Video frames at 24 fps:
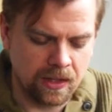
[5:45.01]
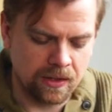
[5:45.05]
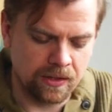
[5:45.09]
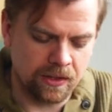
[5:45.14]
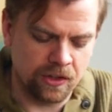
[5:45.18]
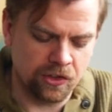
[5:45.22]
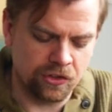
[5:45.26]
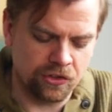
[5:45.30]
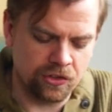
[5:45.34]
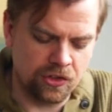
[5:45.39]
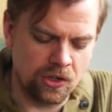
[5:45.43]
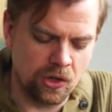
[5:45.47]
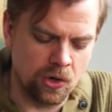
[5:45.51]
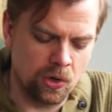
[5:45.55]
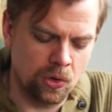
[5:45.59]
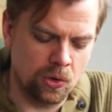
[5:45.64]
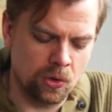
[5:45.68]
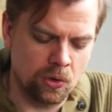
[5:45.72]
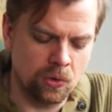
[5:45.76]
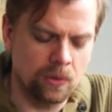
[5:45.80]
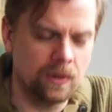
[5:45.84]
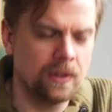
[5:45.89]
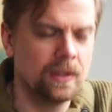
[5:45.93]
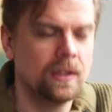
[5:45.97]
There's
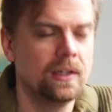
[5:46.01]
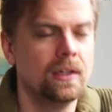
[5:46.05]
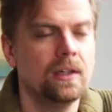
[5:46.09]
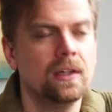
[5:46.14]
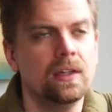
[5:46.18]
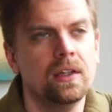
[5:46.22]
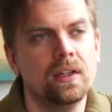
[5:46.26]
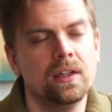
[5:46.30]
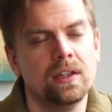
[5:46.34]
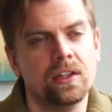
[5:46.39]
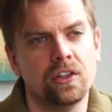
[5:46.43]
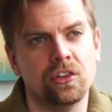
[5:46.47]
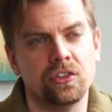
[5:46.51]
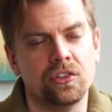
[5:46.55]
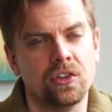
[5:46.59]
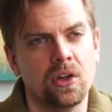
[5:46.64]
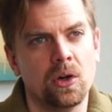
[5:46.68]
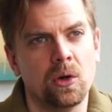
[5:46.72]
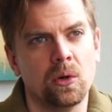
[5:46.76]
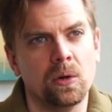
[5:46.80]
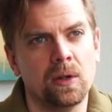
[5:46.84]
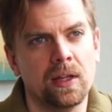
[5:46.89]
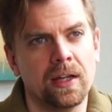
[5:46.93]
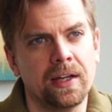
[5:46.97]
no
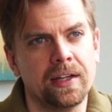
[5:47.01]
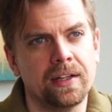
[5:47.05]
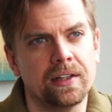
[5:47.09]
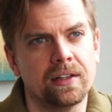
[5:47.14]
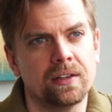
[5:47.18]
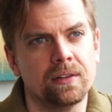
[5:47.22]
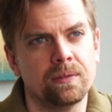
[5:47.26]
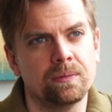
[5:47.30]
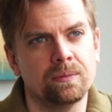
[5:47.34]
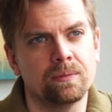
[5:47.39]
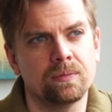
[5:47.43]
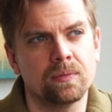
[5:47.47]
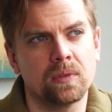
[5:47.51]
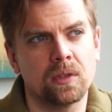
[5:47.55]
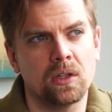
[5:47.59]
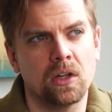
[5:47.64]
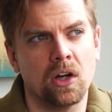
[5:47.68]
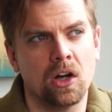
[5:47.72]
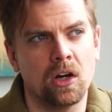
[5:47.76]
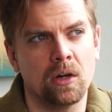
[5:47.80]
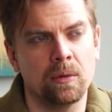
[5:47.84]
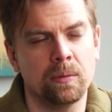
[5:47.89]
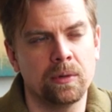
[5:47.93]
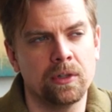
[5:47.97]
like
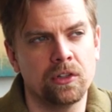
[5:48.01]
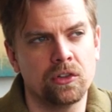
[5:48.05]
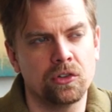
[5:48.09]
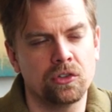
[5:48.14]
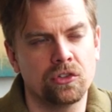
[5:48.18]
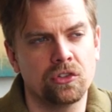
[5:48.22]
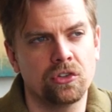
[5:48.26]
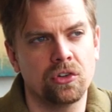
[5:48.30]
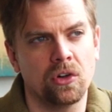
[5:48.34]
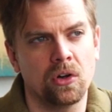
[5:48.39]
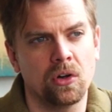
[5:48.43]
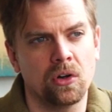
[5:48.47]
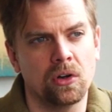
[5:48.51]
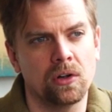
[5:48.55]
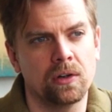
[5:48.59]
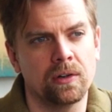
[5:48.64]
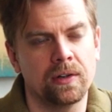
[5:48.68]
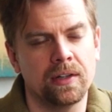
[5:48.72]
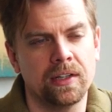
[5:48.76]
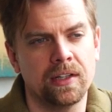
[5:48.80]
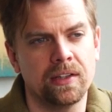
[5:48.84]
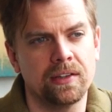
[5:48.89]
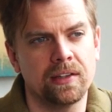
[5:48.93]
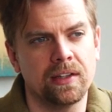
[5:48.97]
carbon or char
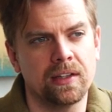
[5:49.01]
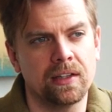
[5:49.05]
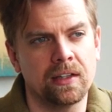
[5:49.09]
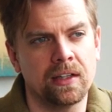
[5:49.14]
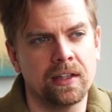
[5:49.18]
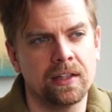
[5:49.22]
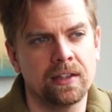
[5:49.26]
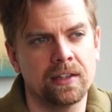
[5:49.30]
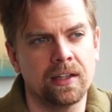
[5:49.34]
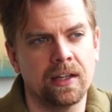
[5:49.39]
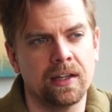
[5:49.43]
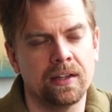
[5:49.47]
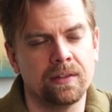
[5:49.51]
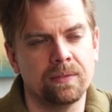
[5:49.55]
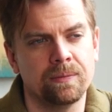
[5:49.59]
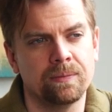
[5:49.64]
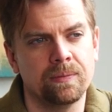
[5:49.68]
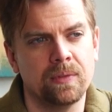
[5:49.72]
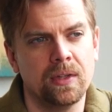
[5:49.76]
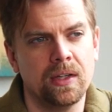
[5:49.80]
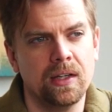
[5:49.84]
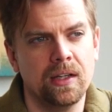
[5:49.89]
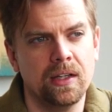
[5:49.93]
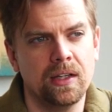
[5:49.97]
or anything like that.
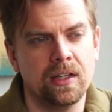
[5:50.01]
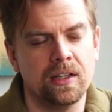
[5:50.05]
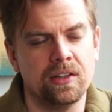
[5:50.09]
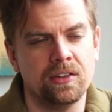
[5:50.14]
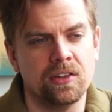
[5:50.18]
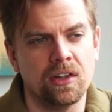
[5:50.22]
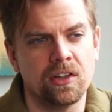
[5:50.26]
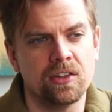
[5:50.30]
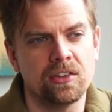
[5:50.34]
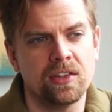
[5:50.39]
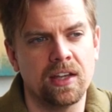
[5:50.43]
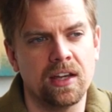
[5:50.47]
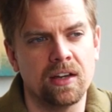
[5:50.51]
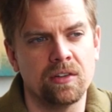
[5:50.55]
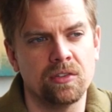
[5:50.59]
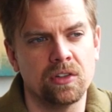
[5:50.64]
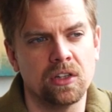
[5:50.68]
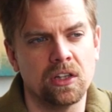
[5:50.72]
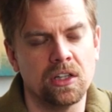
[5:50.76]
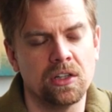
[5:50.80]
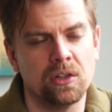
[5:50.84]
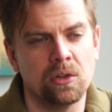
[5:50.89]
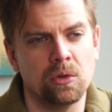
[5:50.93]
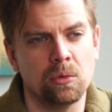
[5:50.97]
It does have
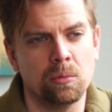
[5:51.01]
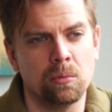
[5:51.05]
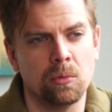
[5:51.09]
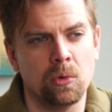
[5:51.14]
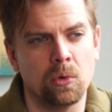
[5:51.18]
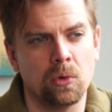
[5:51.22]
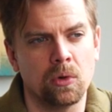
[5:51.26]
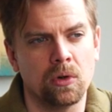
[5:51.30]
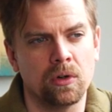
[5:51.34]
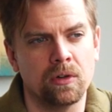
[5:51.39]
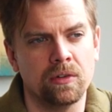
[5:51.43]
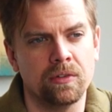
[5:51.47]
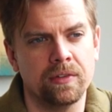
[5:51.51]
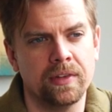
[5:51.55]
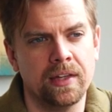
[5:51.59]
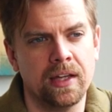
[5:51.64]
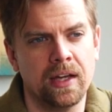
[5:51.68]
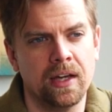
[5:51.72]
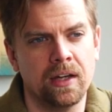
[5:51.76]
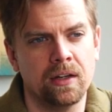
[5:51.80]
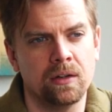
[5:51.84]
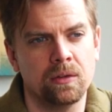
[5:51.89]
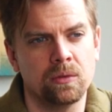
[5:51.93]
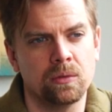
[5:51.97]
a little more of
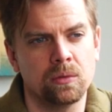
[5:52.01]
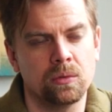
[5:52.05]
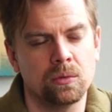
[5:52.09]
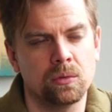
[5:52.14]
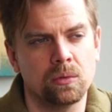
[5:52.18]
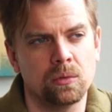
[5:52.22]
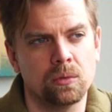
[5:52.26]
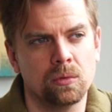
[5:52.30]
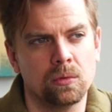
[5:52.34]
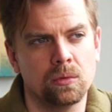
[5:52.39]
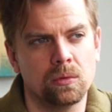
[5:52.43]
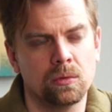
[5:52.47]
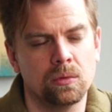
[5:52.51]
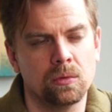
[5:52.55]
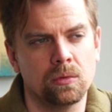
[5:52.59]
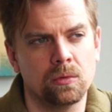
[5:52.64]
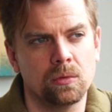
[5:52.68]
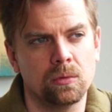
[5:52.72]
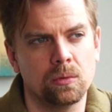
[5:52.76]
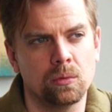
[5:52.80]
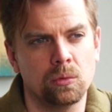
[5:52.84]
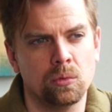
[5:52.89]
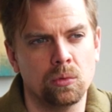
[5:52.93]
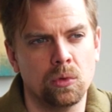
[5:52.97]
that
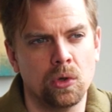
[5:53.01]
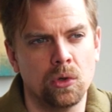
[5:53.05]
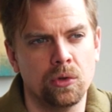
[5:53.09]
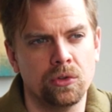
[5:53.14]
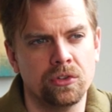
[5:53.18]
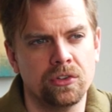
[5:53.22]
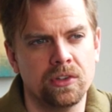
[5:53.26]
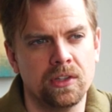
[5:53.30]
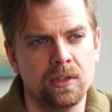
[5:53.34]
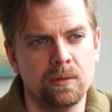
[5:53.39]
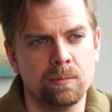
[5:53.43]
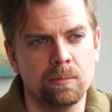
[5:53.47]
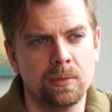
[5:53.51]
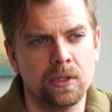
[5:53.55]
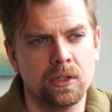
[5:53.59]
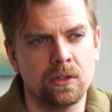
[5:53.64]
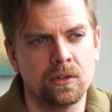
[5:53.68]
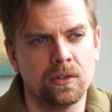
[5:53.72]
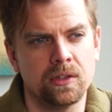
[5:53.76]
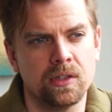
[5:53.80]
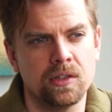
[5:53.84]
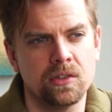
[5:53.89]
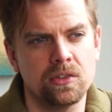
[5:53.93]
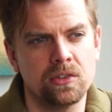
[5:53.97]
roasty
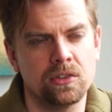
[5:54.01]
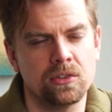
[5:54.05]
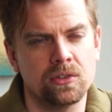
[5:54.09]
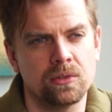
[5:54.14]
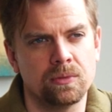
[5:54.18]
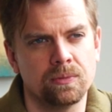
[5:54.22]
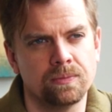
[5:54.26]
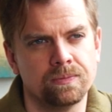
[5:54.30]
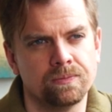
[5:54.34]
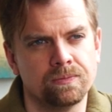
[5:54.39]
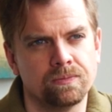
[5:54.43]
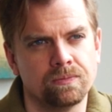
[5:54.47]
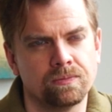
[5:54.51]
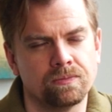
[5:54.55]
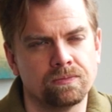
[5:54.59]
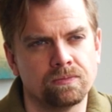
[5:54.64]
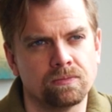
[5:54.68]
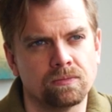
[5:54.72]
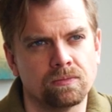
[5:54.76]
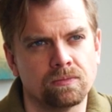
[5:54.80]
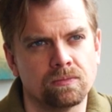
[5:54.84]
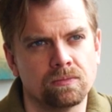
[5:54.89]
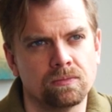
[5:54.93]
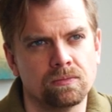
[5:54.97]
bitterness,
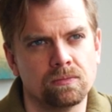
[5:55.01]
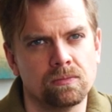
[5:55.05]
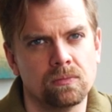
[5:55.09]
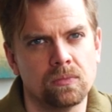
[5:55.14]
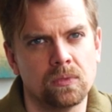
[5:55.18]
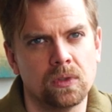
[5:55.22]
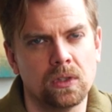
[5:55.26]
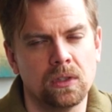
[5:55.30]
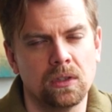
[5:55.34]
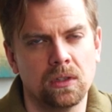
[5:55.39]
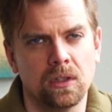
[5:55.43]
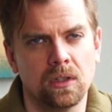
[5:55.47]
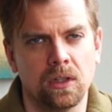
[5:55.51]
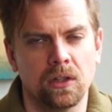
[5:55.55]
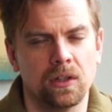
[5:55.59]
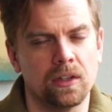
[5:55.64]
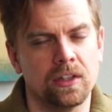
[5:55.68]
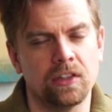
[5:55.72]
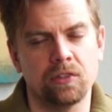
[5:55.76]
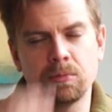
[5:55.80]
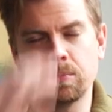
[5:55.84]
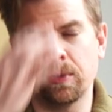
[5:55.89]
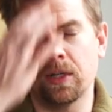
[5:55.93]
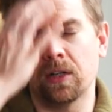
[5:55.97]
or at
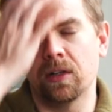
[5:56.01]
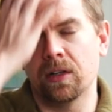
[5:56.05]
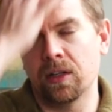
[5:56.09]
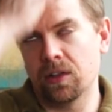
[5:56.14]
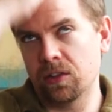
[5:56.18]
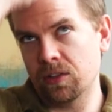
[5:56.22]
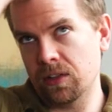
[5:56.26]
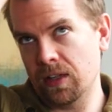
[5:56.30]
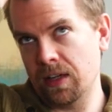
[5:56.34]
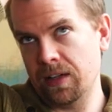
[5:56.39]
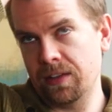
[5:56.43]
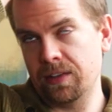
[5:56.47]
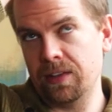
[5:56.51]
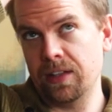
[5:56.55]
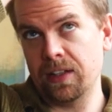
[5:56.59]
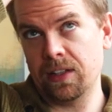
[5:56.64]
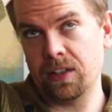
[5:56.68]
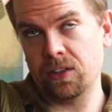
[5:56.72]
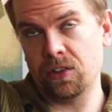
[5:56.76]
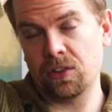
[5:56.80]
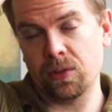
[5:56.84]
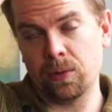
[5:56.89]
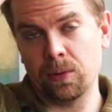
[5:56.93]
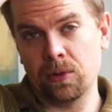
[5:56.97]
least bitterness that I
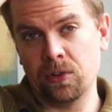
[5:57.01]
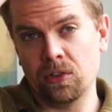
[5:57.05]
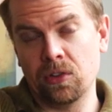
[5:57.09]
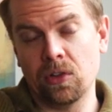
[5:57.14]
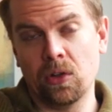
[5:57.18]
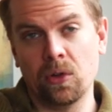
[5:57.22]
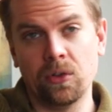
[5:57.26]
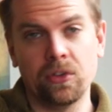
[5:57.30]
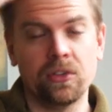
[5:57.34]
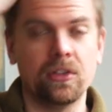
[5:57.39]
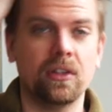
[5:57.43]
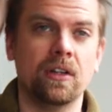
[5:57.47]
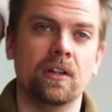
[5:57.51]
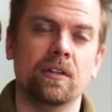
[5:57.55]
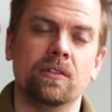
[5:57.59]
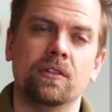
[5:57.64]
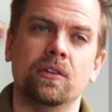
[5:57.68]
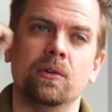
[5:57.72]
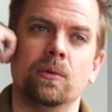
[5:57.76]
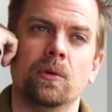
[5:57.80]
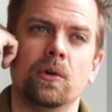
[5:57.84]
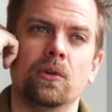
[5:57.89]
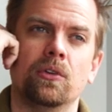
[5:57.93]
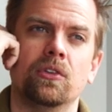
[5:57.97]
think is the result of
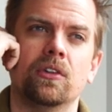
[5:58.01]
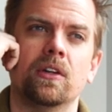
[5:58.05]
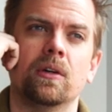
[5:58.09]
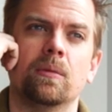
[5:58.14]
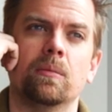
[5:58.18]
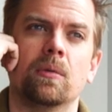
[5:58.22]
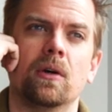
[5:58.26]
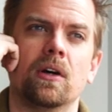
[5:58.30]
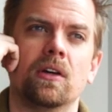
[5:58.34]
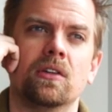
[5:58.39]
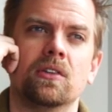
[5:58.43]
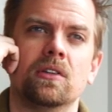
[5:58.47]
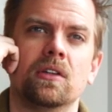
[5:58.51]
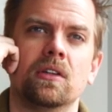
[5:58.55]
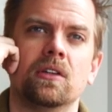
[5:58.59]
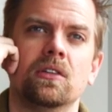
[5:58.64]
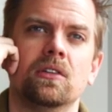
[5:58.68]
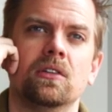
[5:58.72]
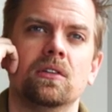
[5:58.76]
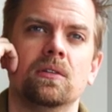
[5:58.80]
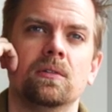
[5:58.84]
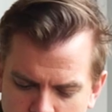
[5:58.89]
the roasting process.